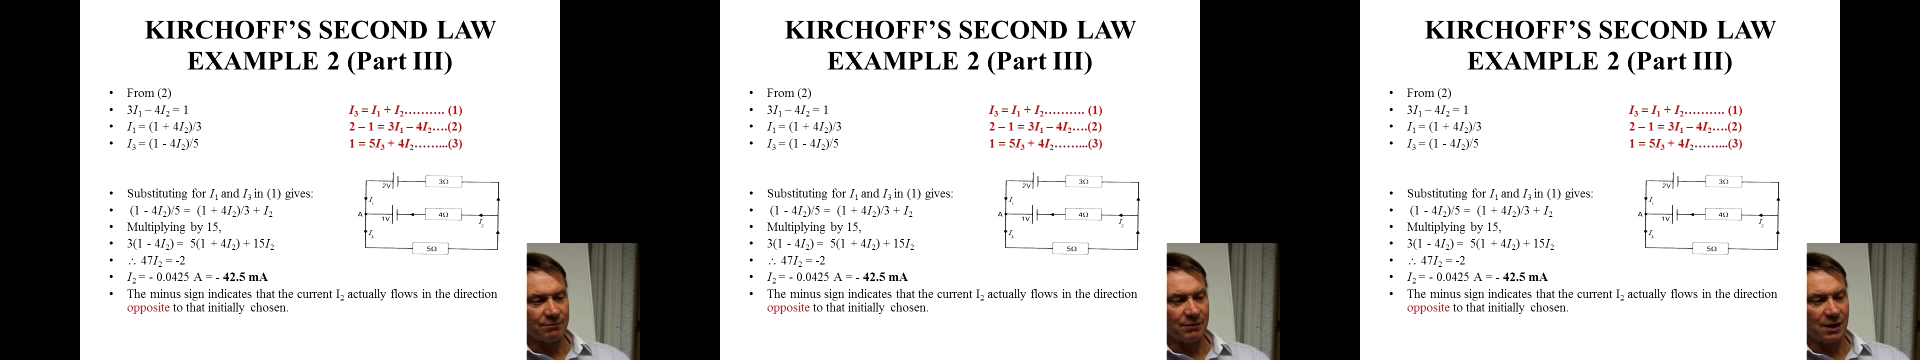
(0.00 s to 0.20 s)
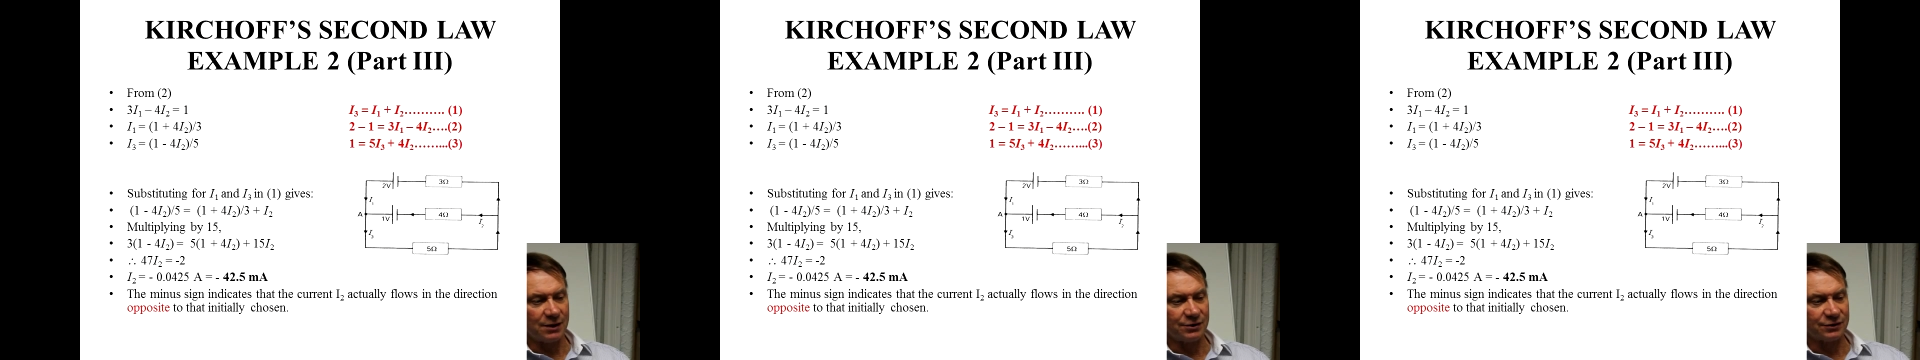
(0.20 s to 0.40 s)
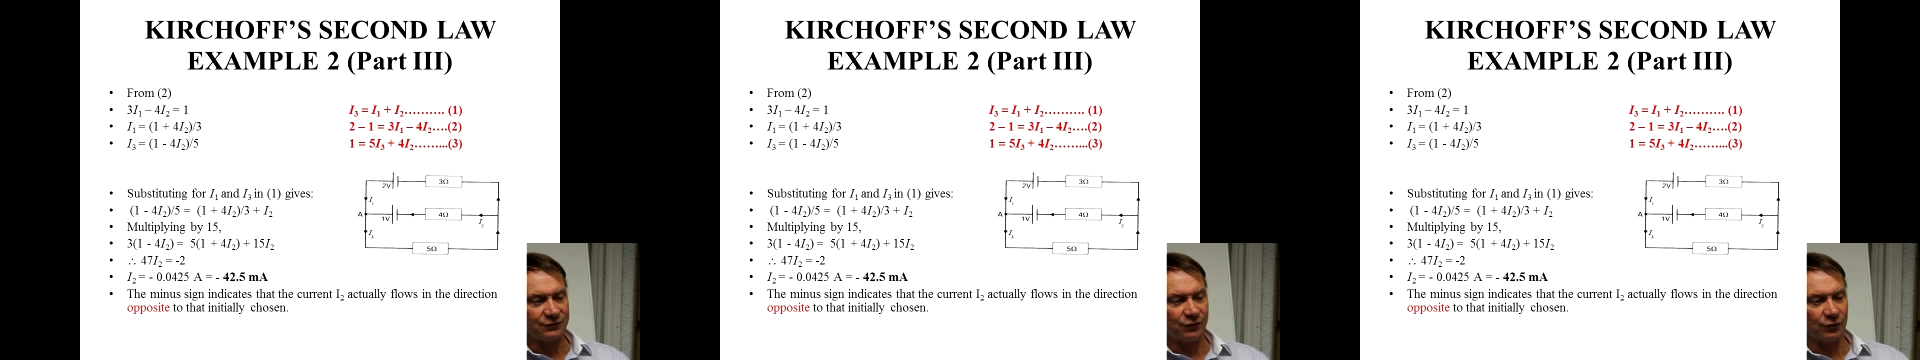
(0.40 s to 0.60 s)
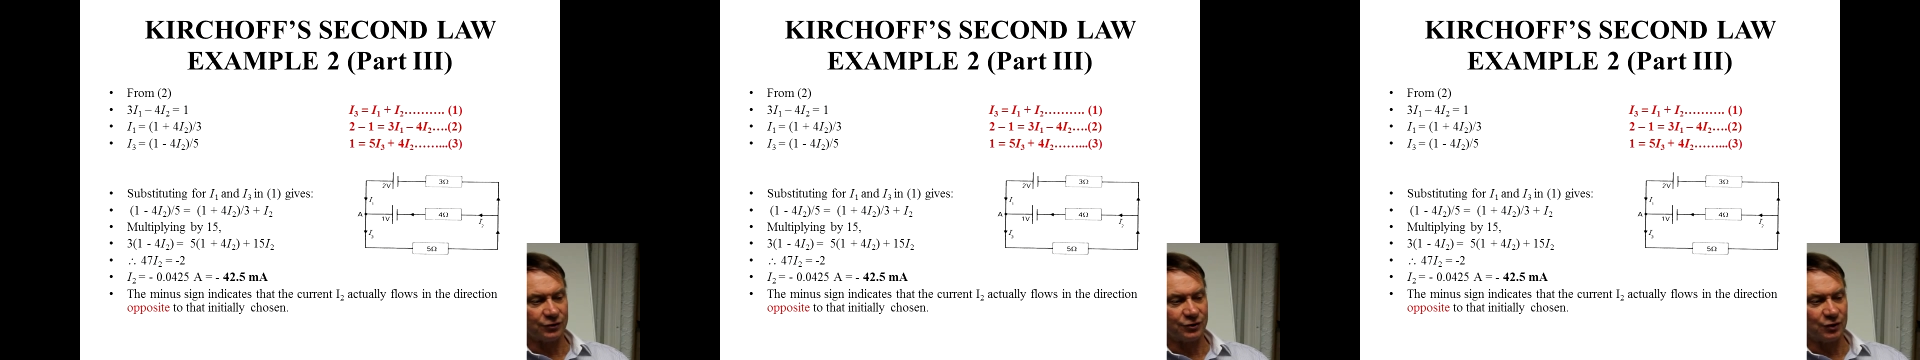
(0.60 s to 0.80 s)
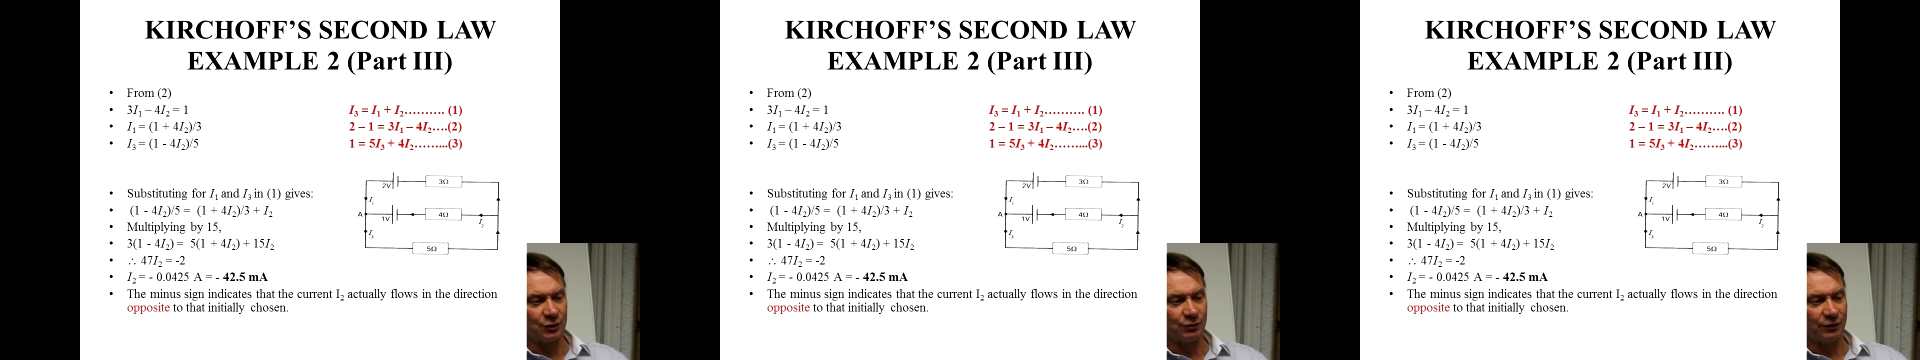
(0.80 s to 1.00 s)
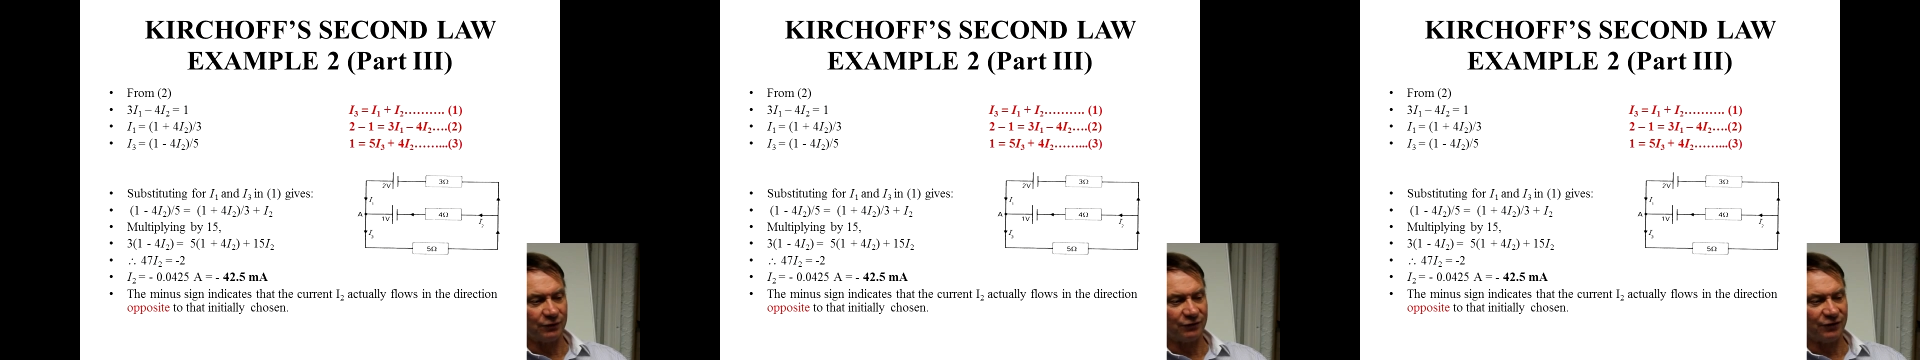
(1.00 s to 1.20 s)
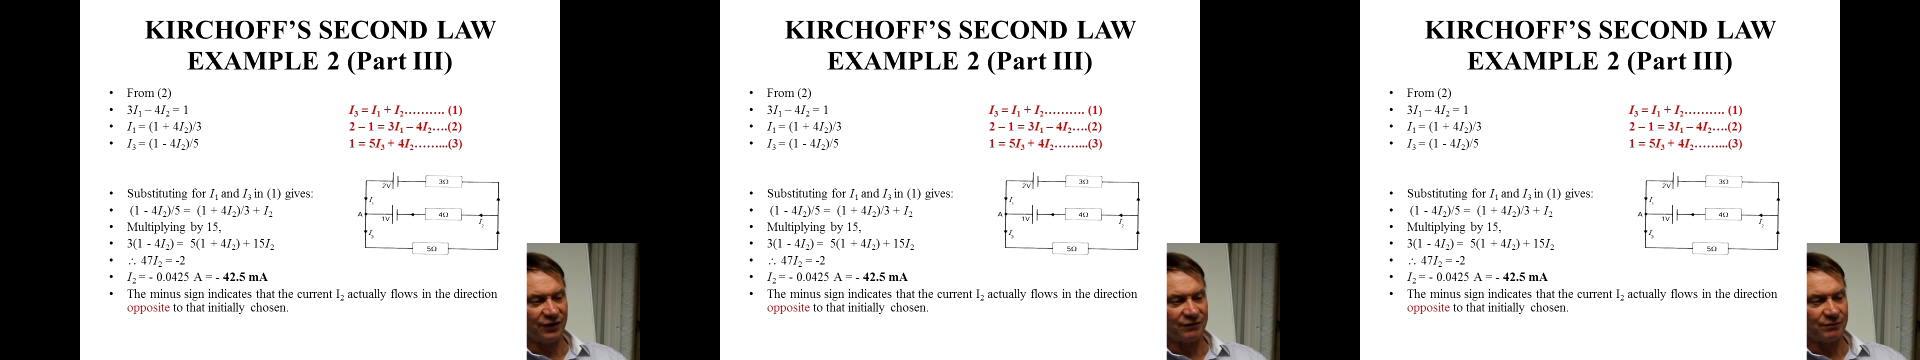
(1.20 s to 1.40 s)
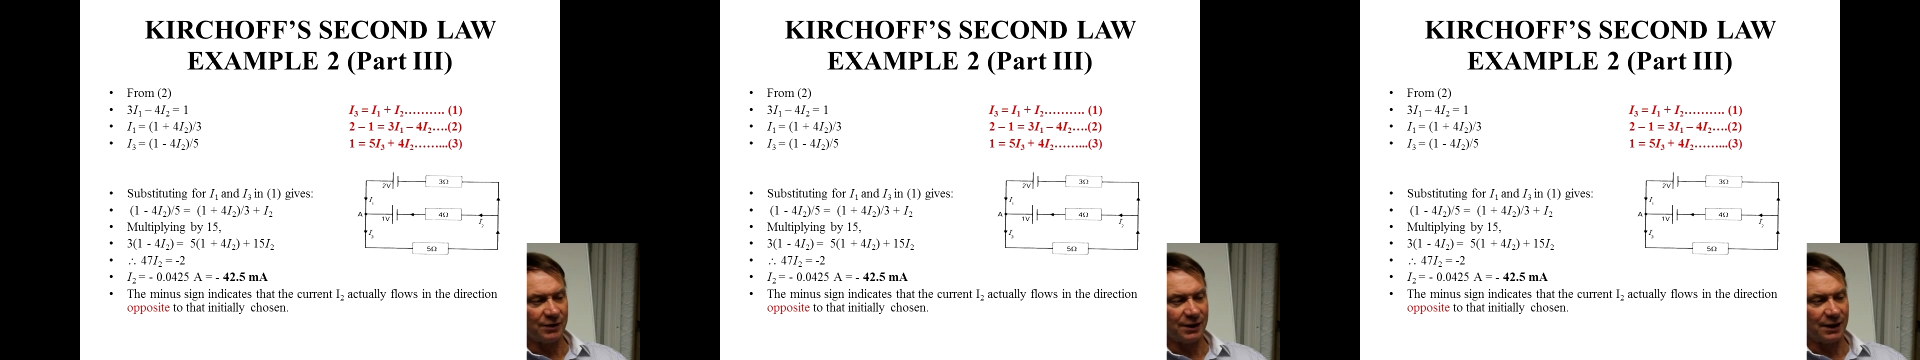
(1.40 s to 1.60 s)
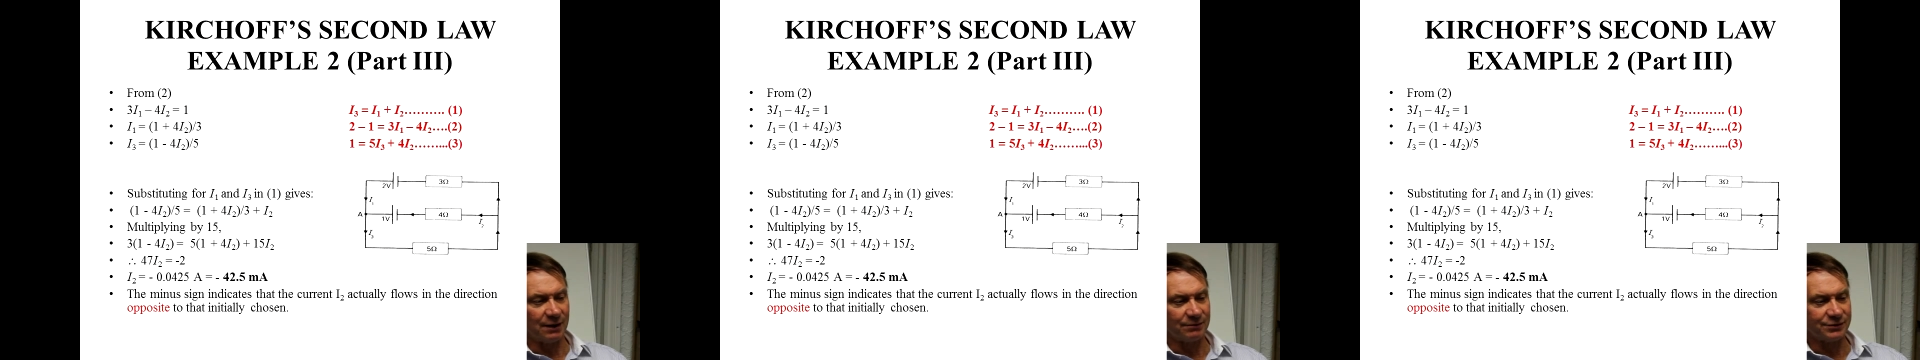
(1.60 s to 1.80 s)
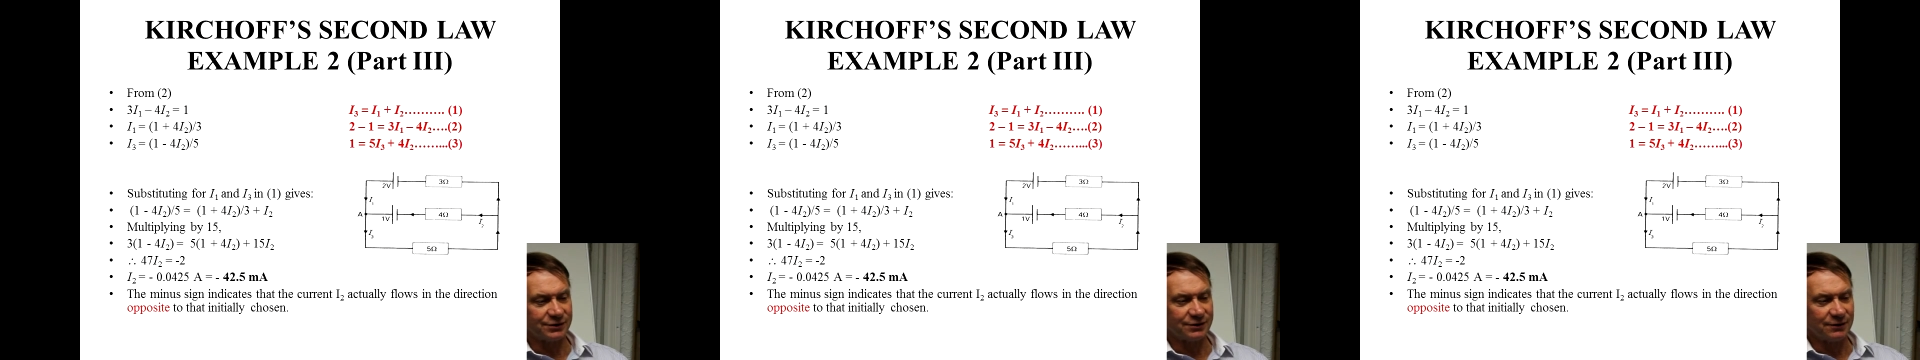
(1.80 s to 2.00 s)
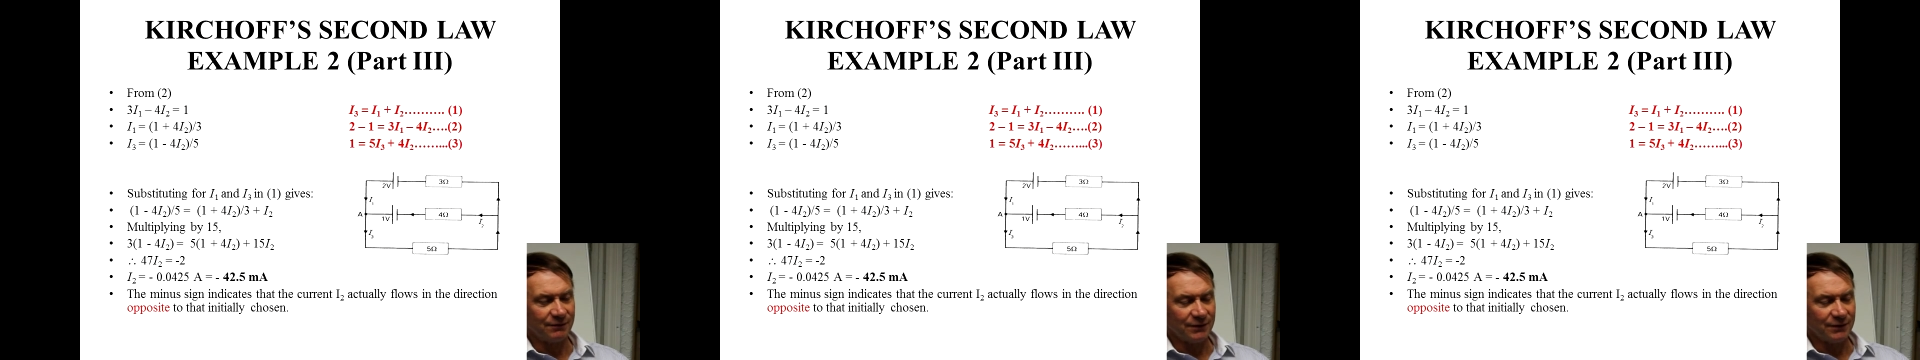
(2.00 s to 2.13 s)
minus 42.5 milliamps.